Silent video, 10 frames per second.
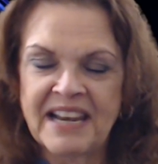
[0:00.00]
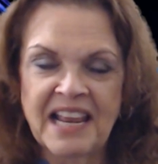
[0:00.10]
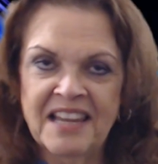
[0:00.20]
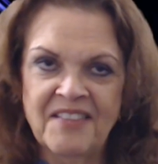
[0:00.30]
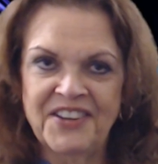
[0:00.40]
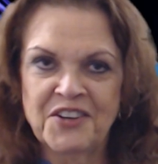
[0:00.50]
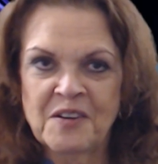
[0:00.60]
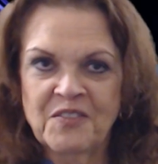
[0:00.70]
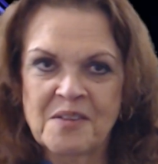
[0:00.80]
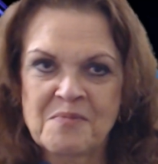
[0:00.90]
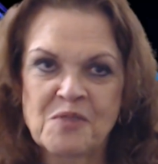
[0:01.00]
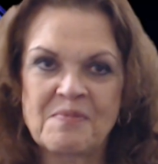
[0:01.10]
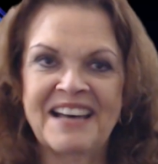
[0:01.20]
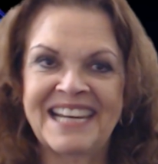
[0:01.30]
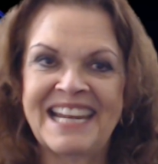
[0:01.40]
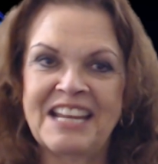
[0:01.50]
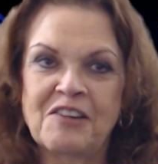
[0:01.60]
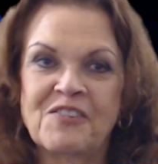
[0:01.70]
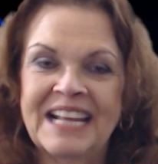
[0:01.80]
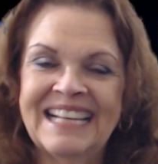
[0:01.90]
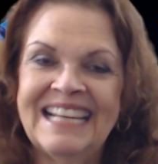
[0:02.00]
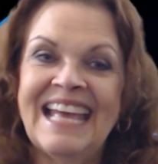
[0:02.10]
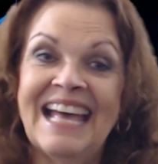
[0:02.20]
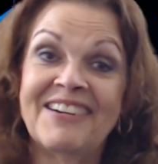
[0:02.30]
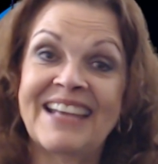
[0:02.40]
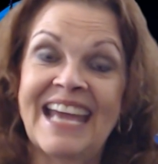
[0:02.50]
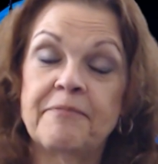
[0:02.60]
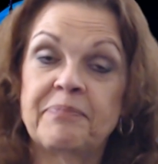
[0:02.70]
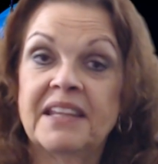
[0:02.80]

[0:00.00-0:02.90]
I love hearing from you about it anyway. Okay.